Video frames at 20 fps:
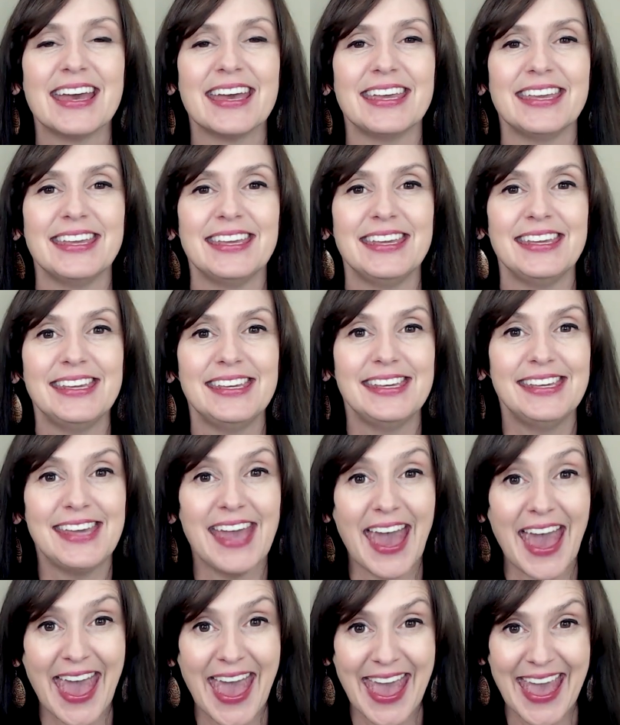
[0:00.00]

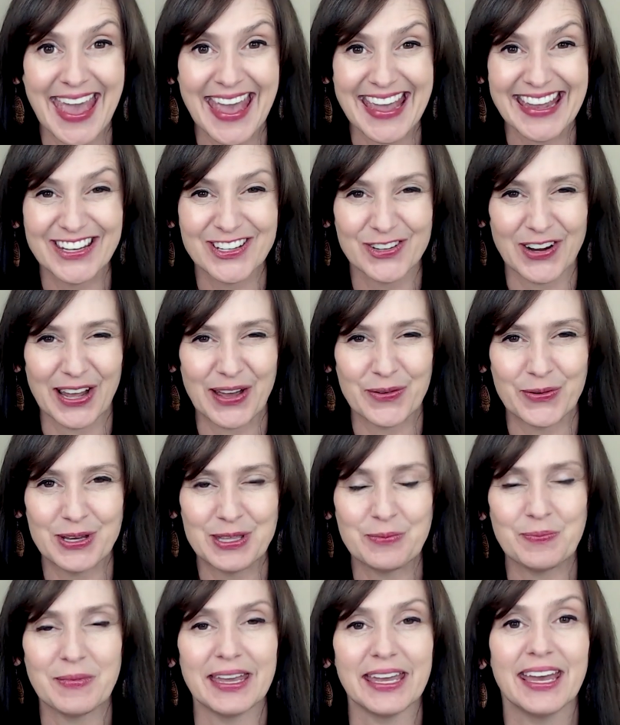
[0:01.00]
Yay. Try it
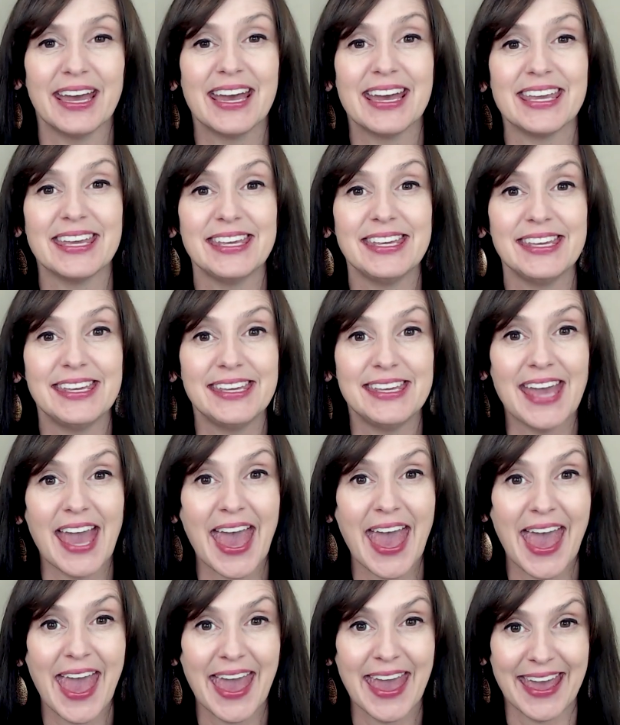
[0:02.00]
with me.
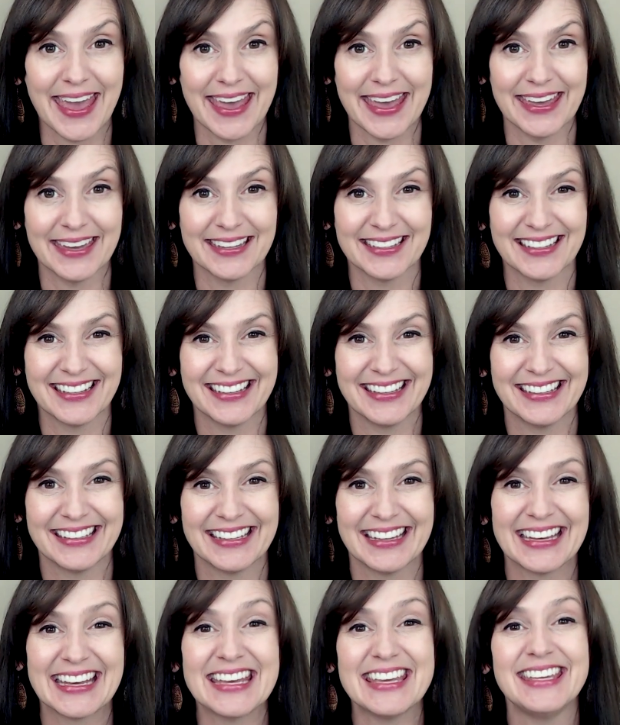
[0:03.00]
Yay.
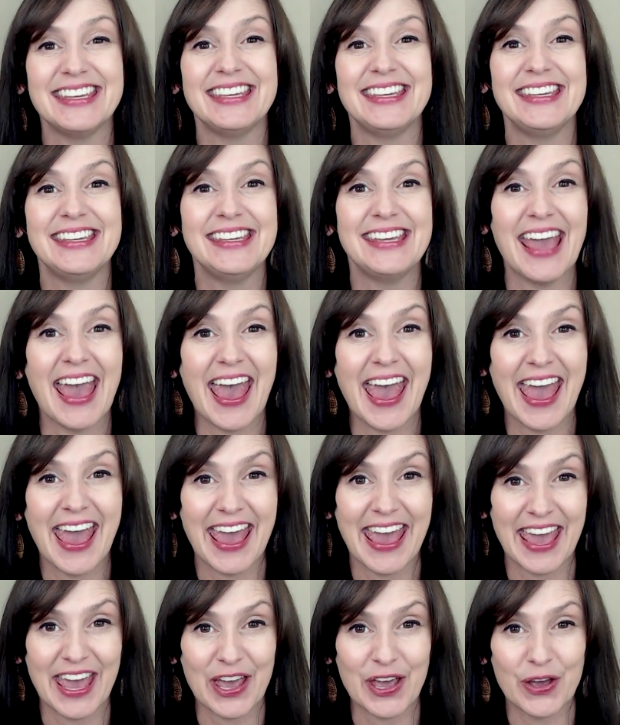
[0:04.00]

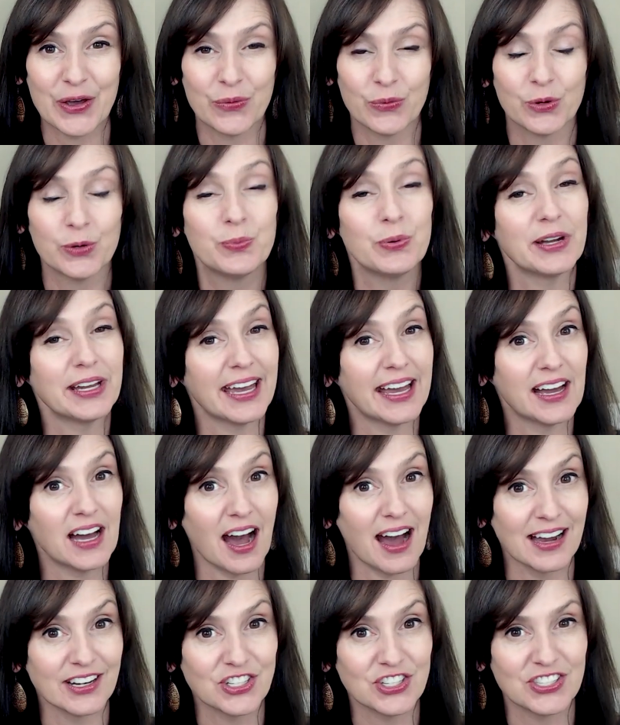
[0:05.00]
Yay. We're bringing
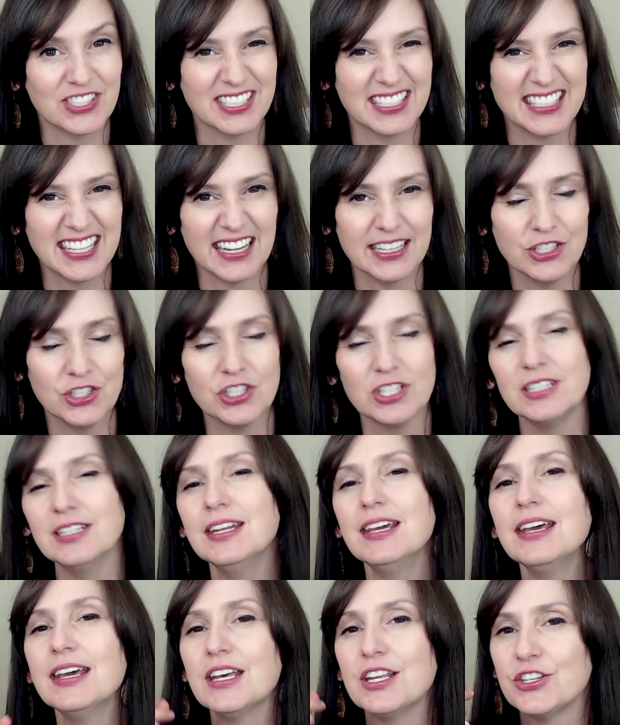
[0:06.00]
conscious attention
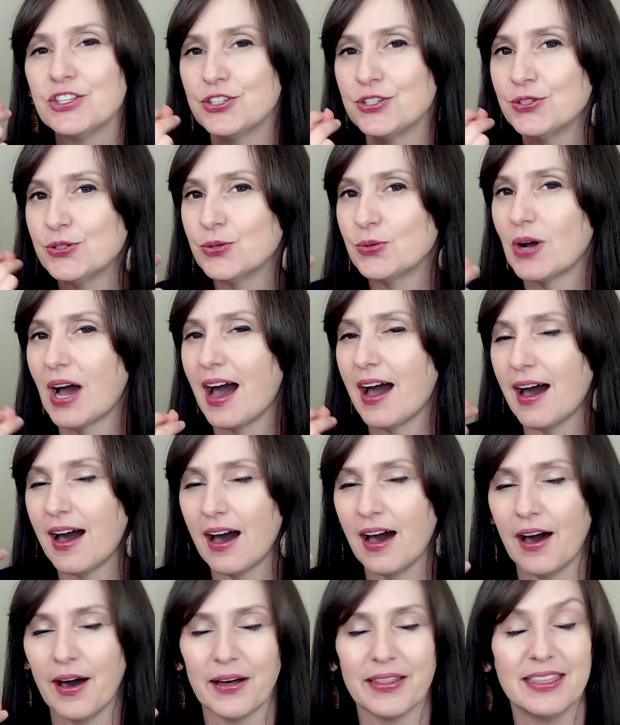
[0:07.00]
to
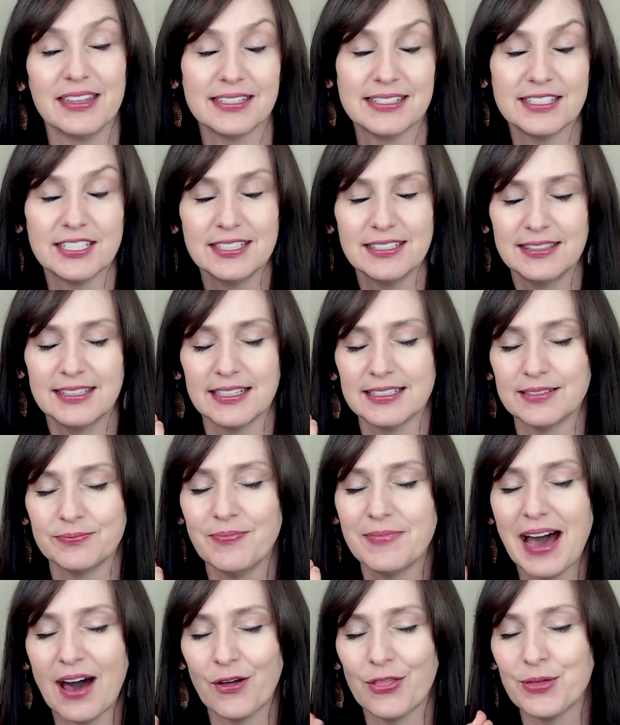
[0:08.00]
the
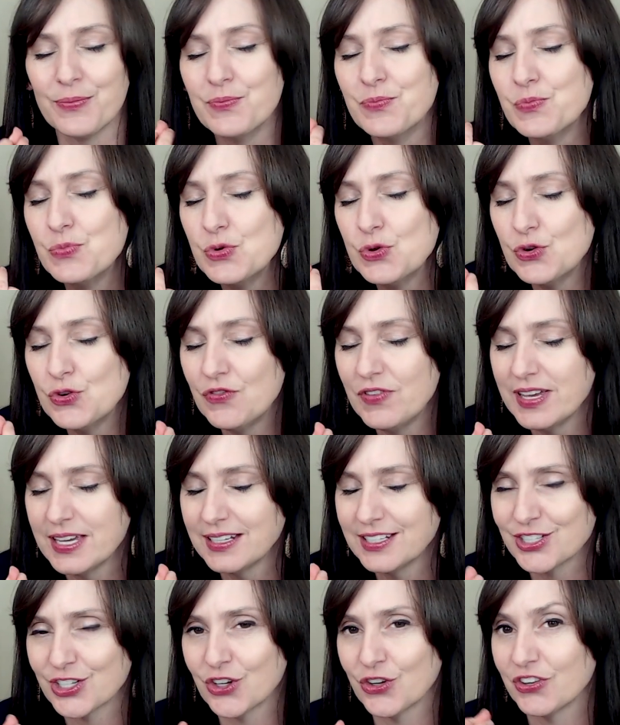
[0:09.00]
mouth
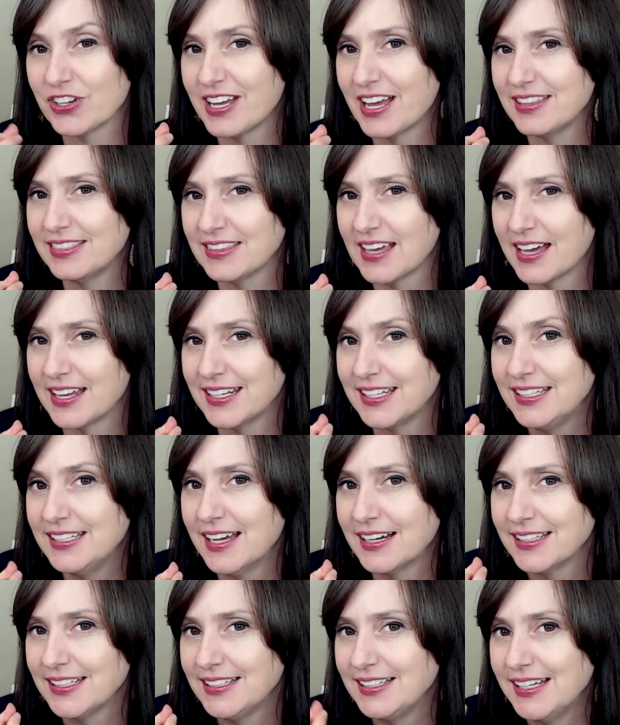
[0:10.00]
moving to create that
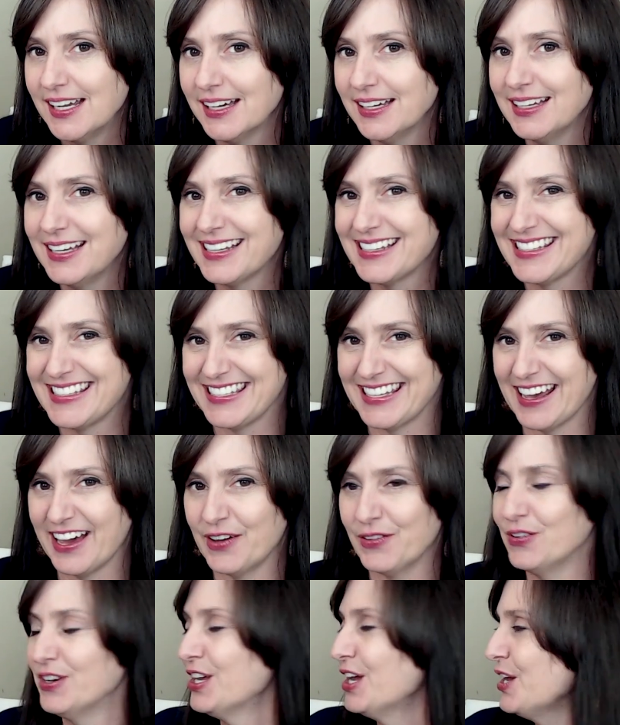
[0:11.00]
y
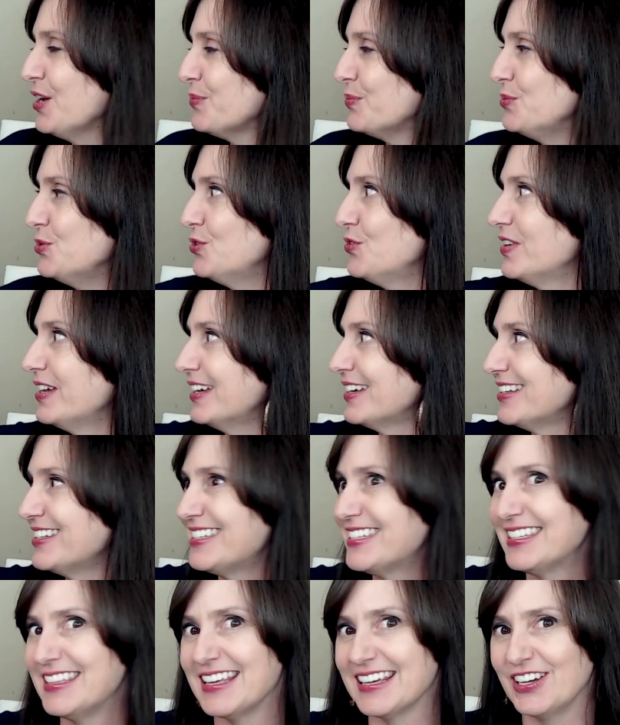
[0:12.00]
sound, moving
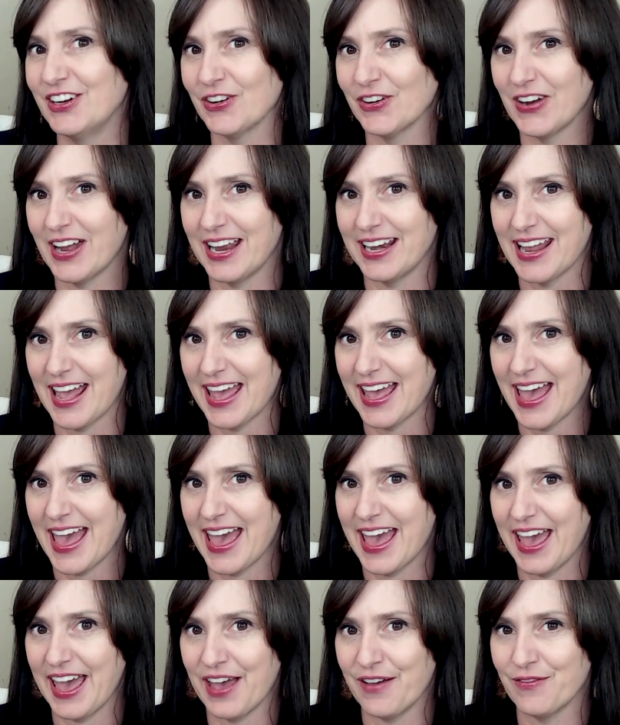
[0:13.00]
into the grade
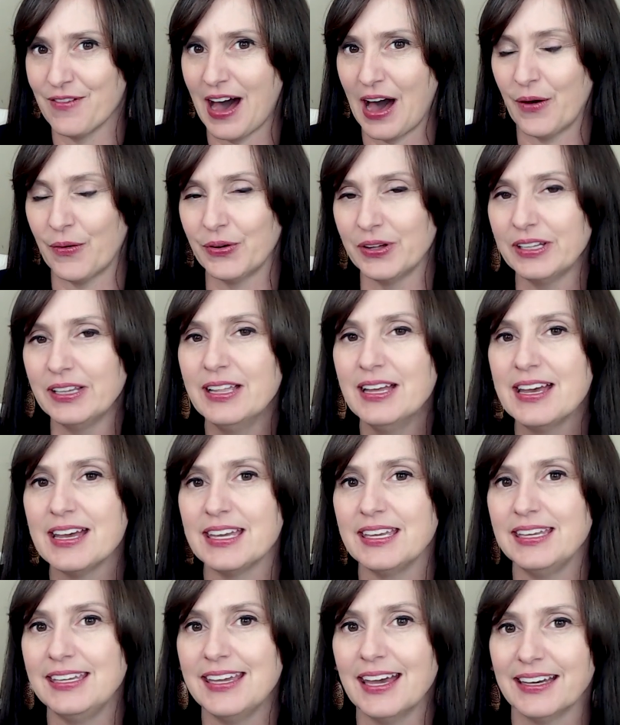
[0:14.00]
A vowel.
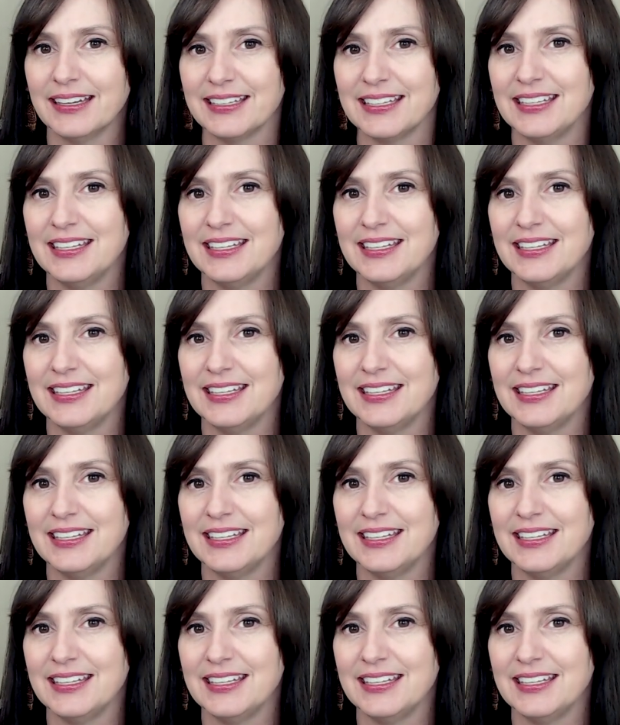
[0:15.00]
Yay.